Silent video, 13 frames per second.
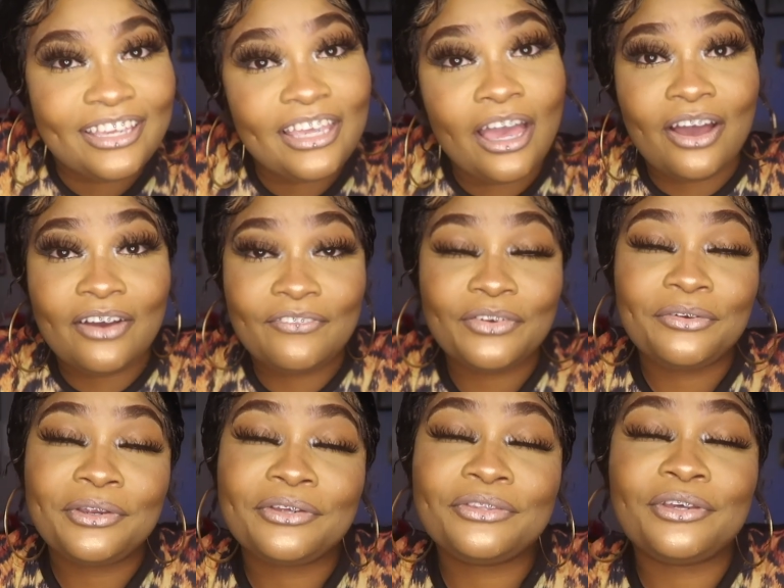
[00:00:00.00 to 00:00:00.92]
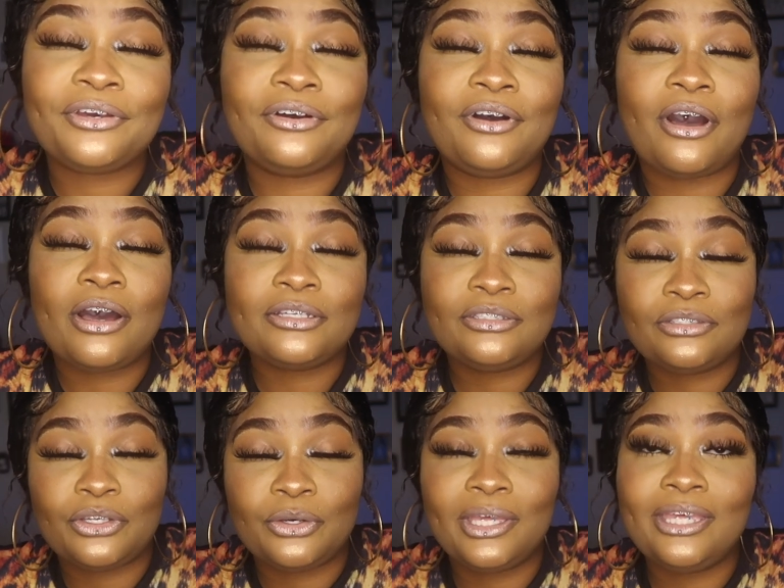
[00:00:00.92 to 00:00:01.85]
y'all, for real though,
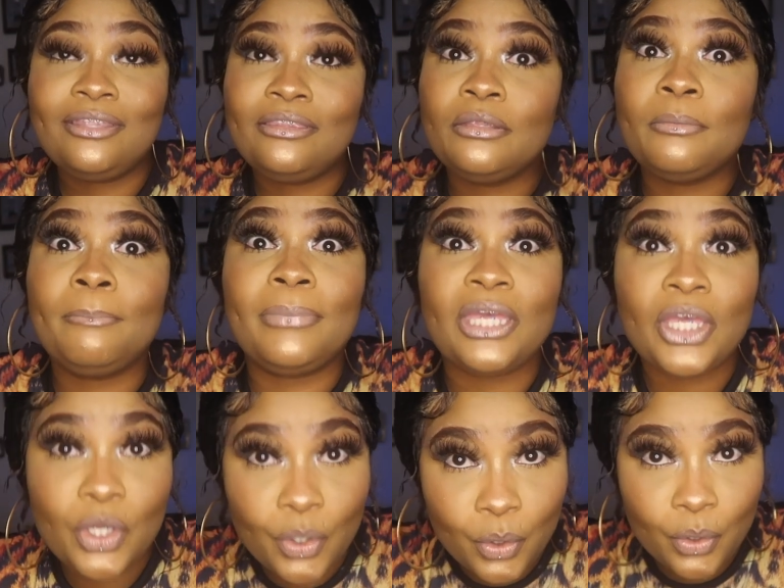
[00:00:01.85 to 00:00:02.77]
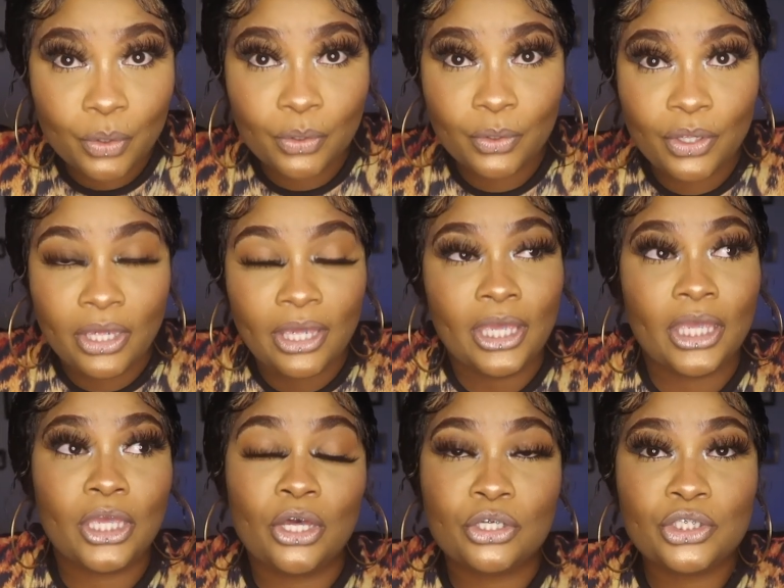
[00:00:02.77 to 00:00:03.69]
also hit the bell
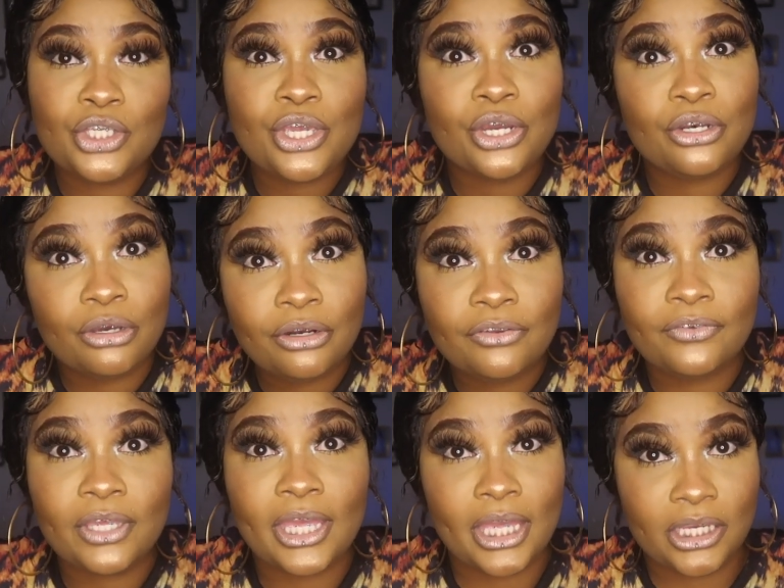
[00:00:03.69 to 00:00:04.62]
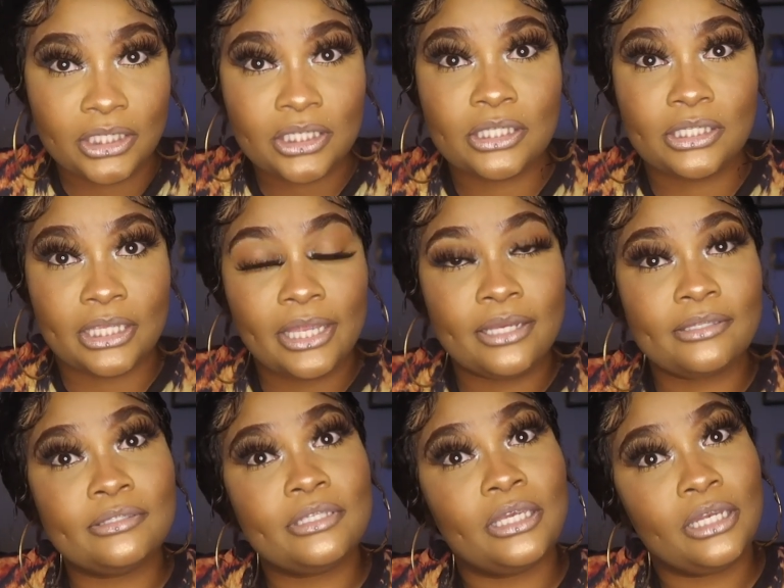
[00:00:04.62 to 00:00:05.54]
and go to your notification
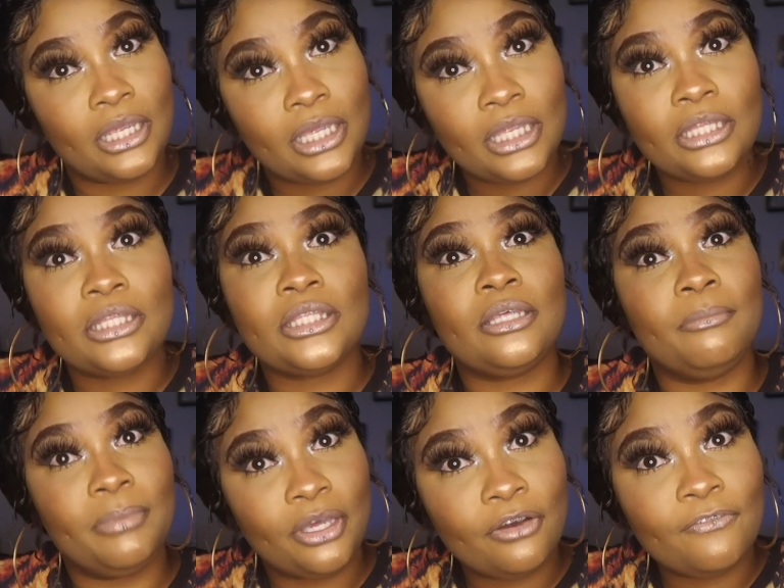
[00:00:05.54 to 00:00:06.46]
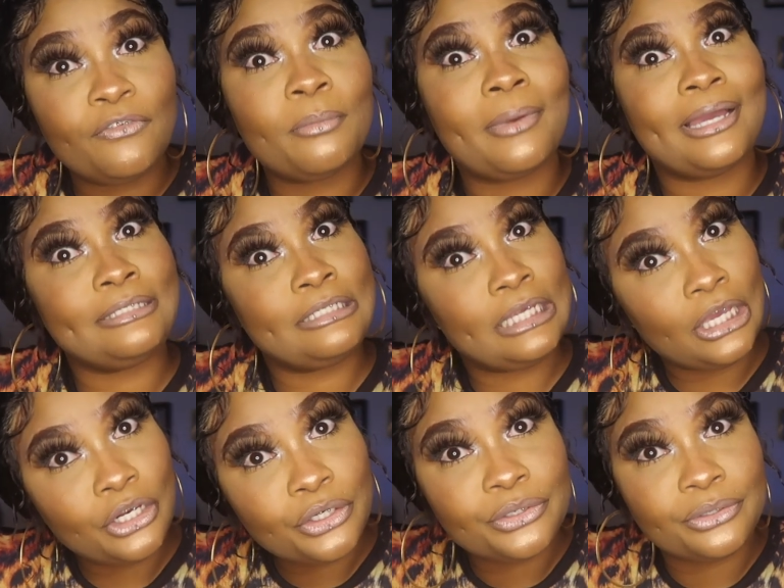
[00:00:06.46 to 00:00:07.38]
settings and hit the bell for my
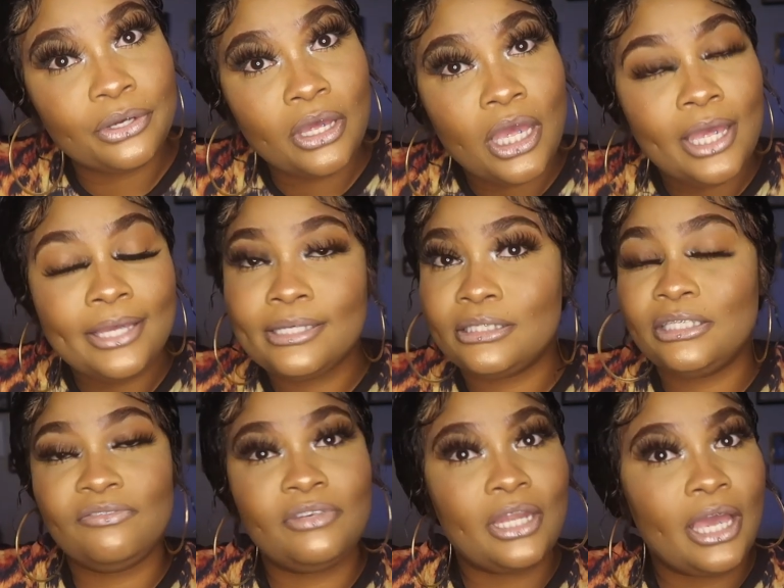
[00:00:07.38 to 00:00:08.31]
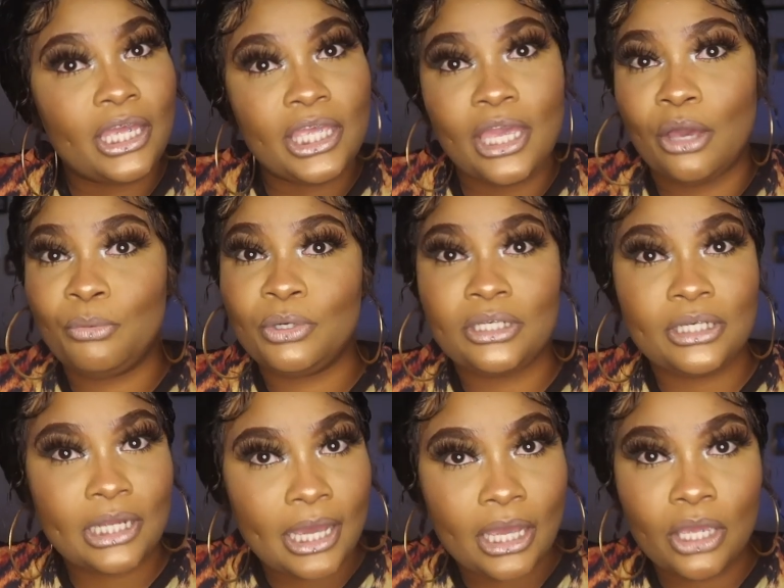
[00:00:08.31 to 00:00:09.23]
channel, because if not, y'all would
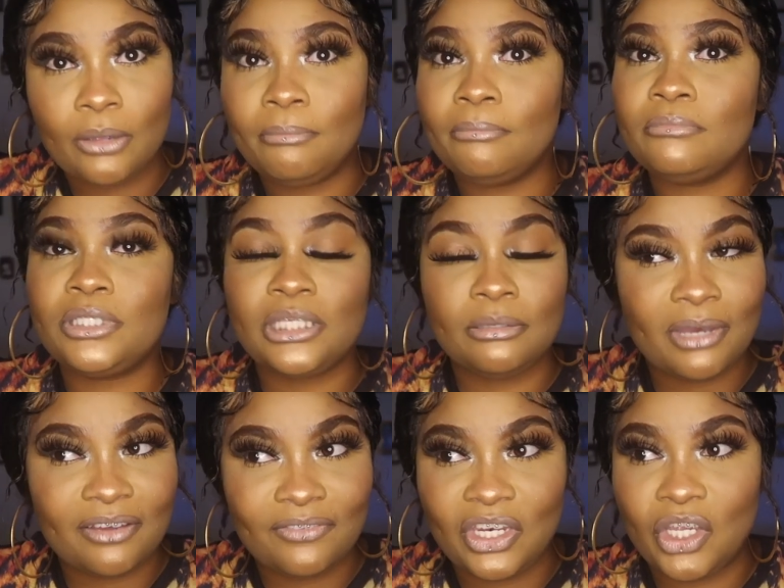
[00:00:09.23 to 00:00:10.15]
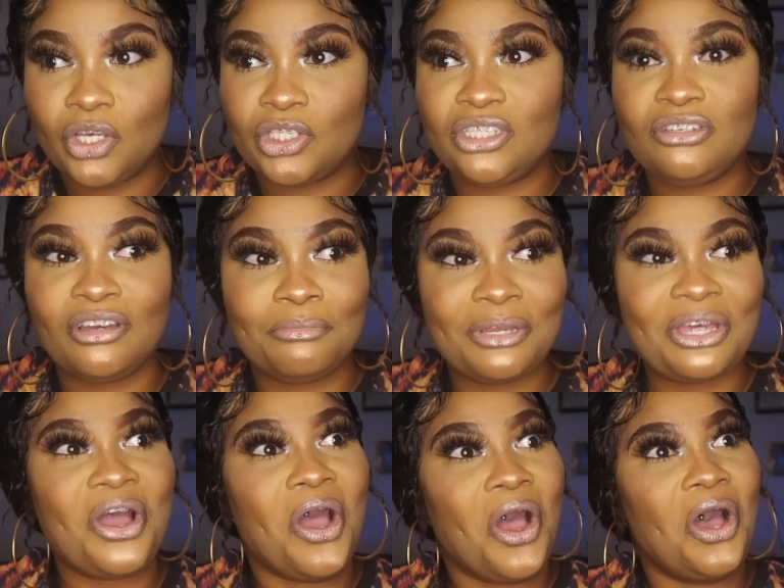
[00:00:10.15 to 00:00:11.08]
not see my videos and you're gonna be
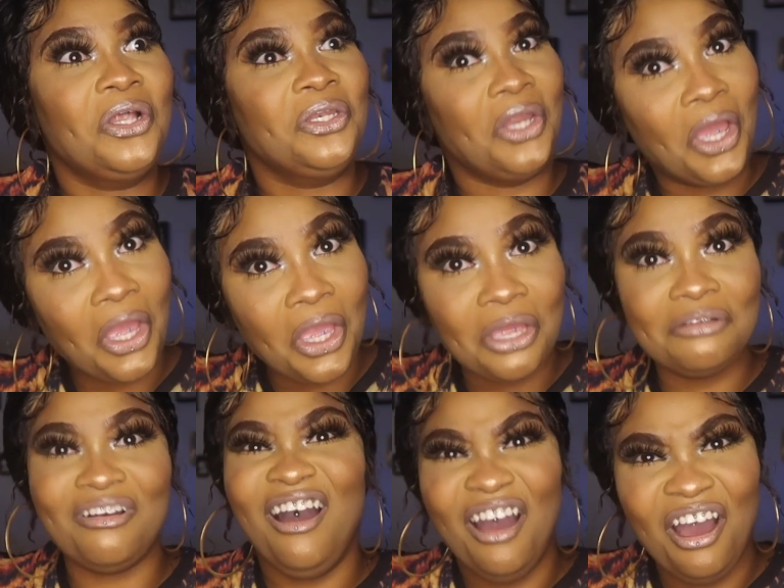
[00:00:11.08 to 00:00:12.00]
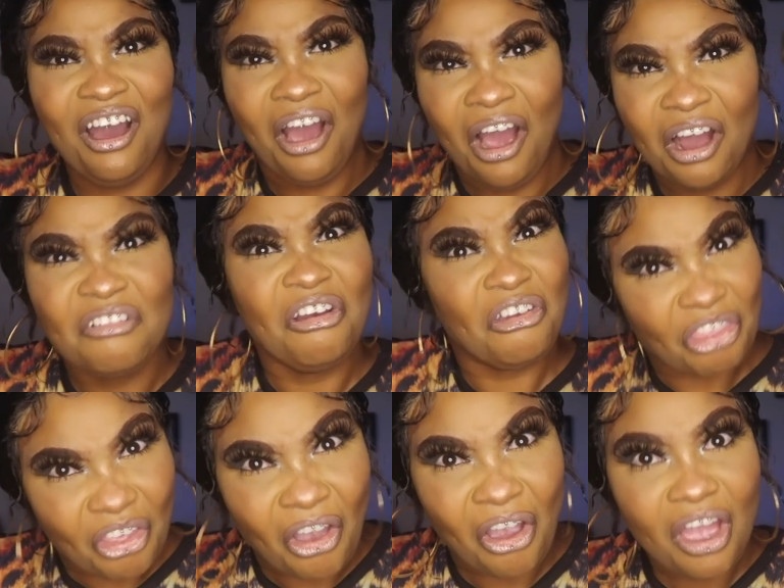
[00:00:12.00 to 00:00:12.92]
like, oh dang,
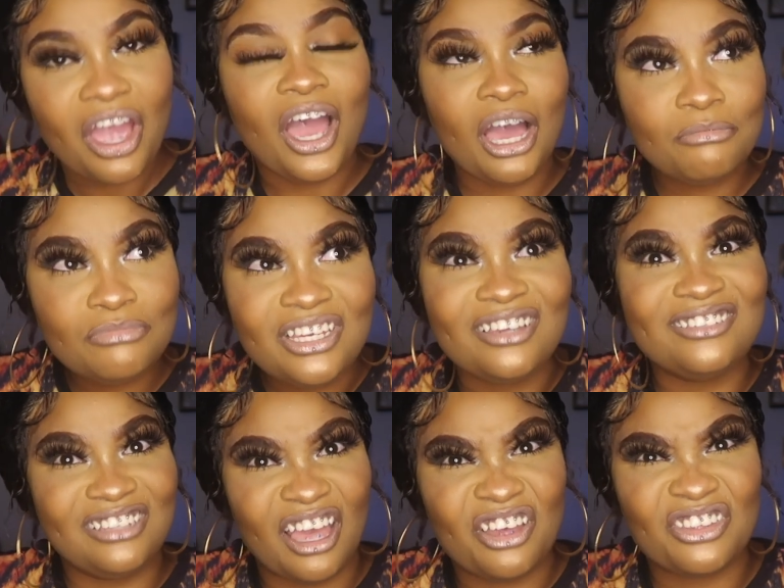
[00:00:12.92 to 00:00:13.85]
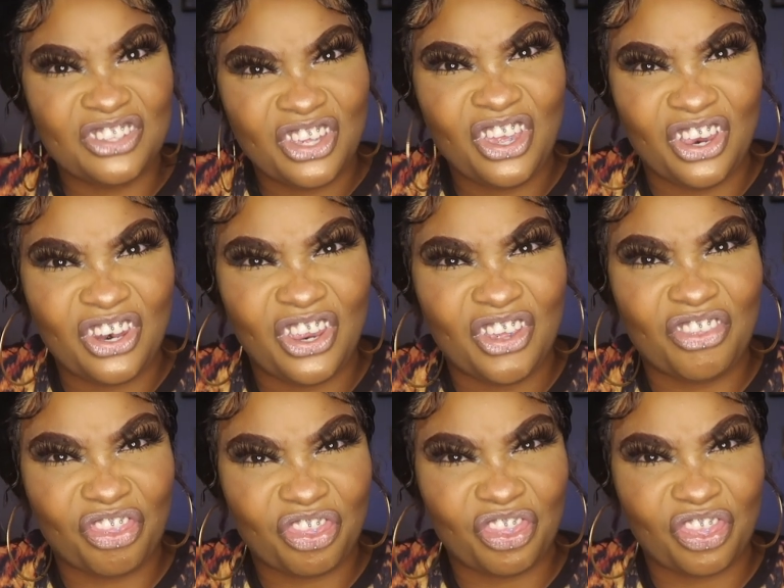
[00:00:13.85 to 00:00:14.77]
I'm just now seeing it.